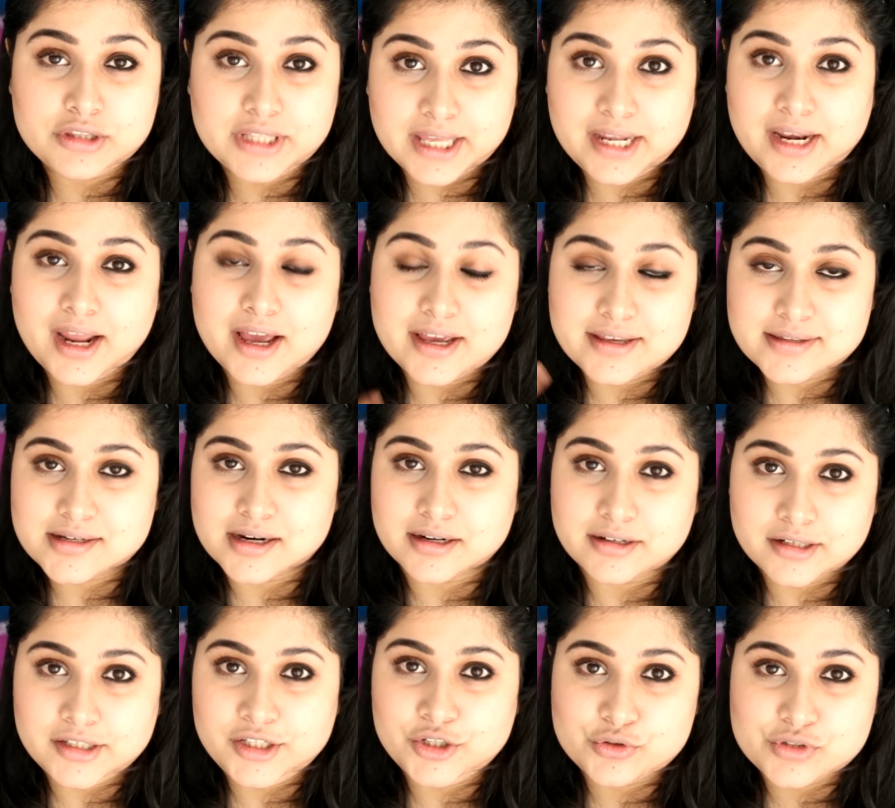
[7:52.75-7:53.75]
Then I
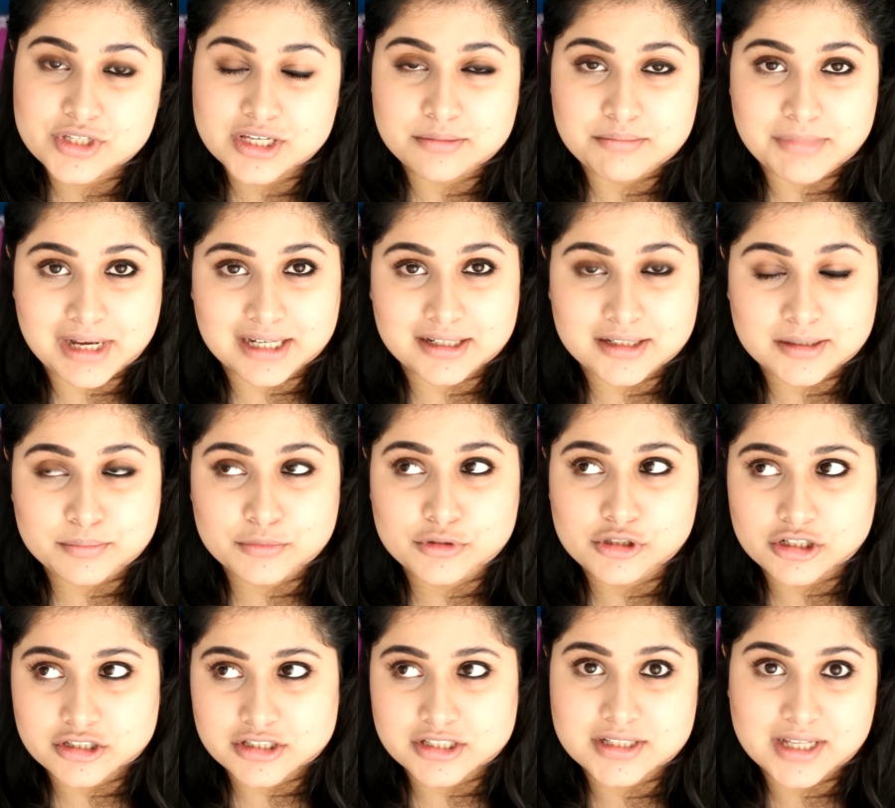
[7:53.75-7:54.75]
started using matte lip
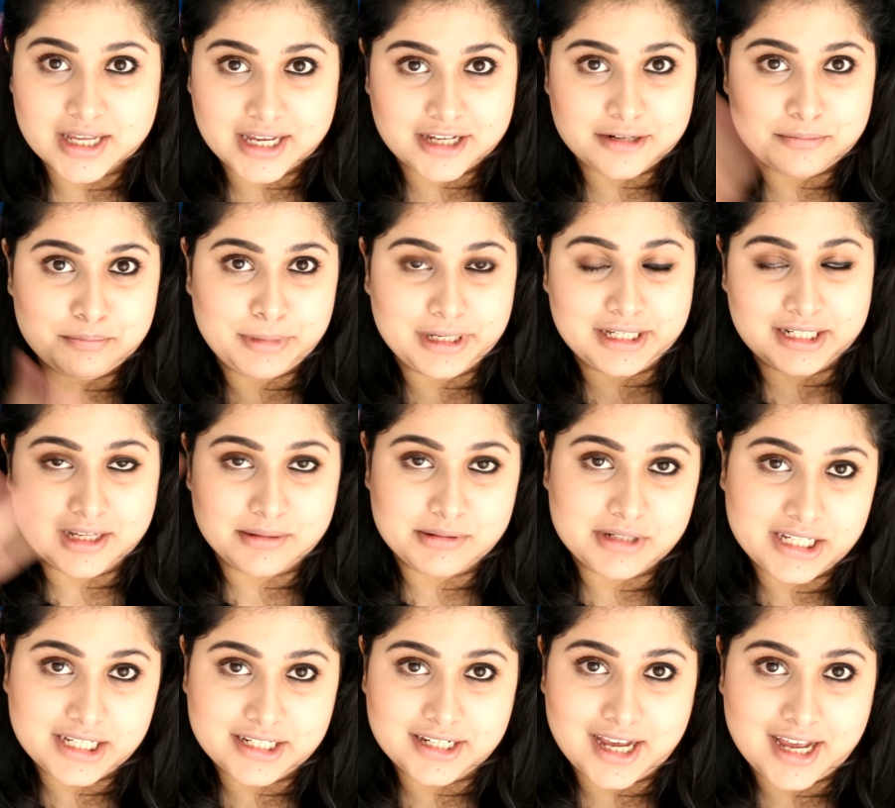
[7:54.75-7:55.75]
glosses. I had Pink
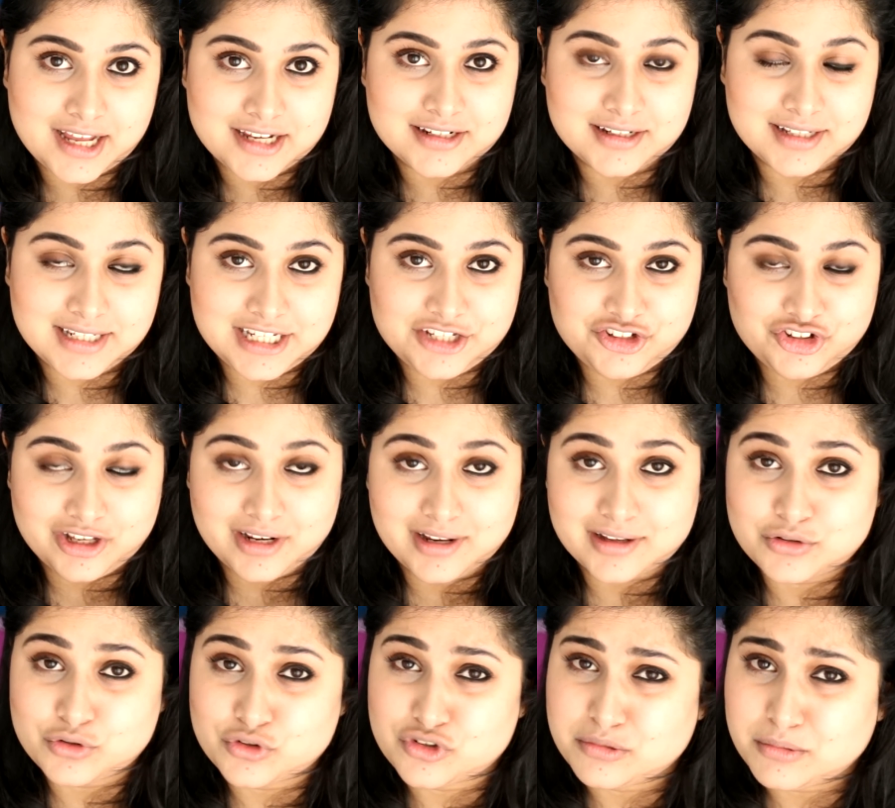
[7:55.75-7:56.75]
Lemonade and Lychee
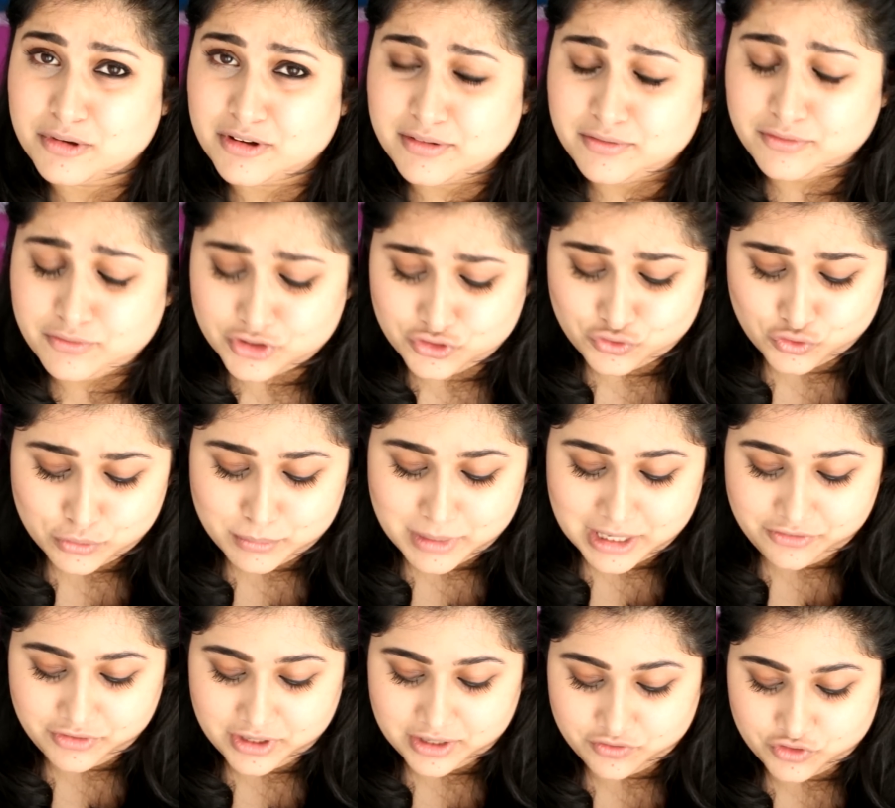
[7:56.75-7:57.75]
Lux, which were
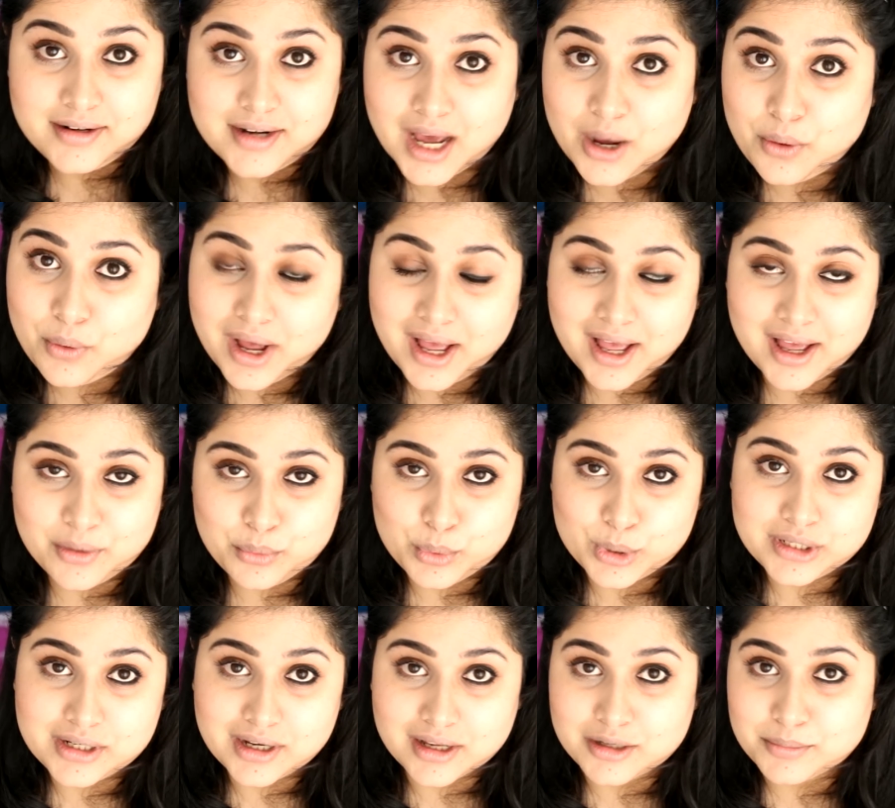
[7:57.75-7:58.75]
my favorite. Now I have
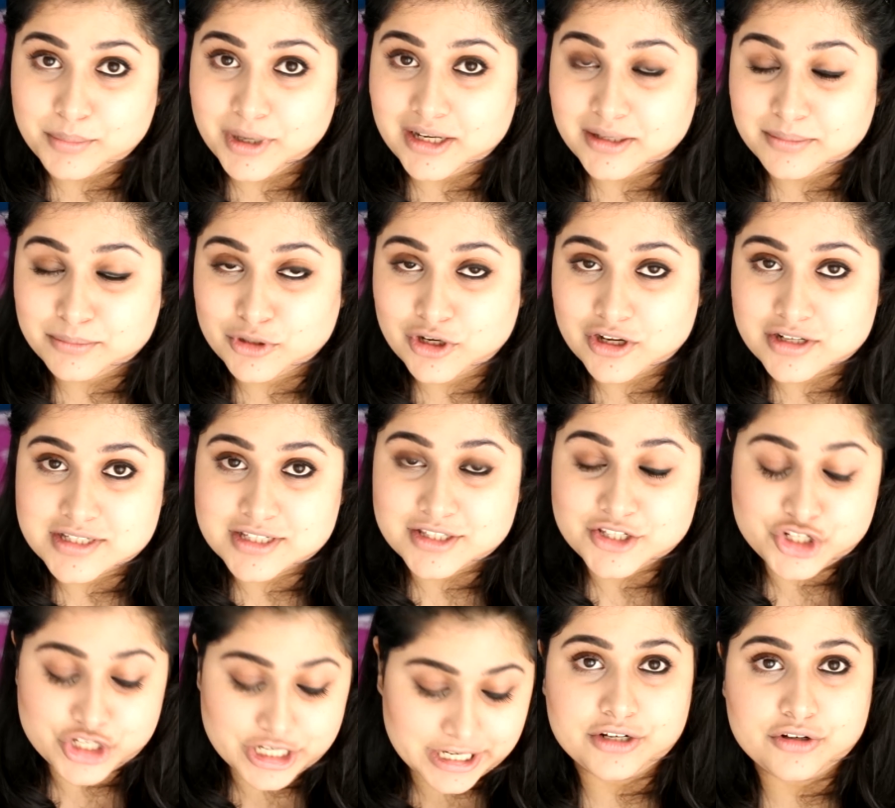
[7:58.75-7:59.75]
one Color Bar lip gloss in
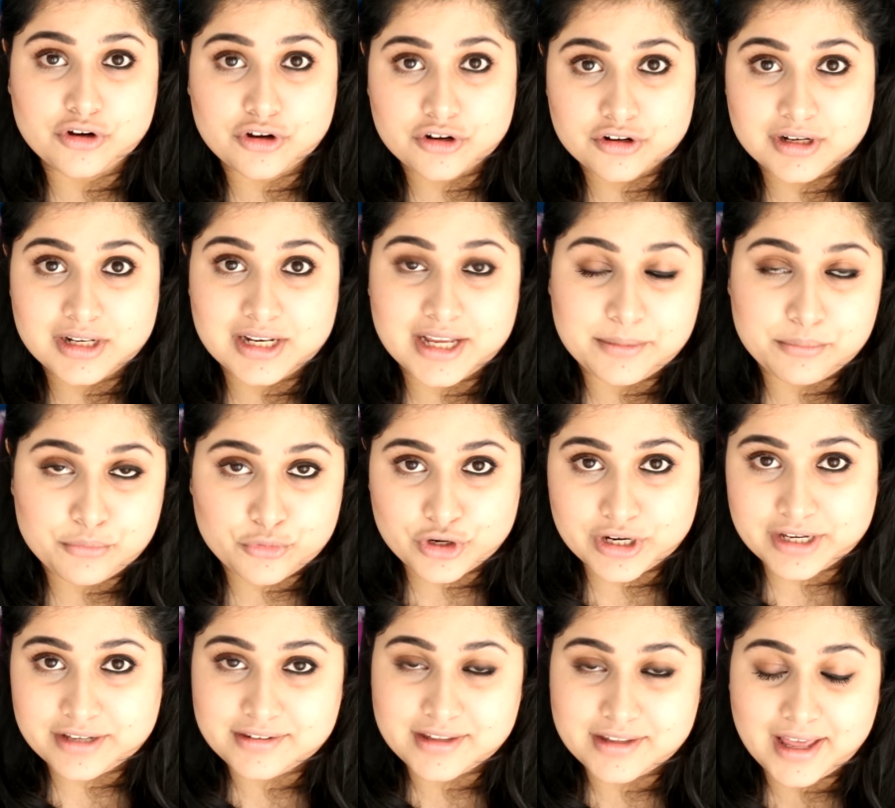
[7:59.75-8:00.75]
the shade Coral
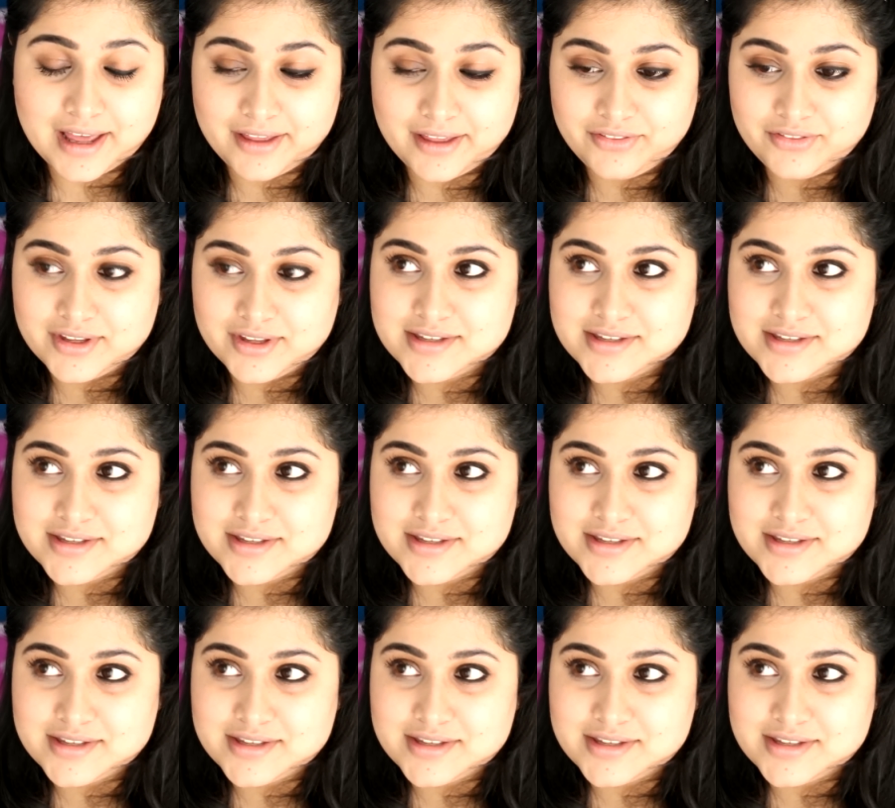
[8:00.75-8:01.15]
Embrace, and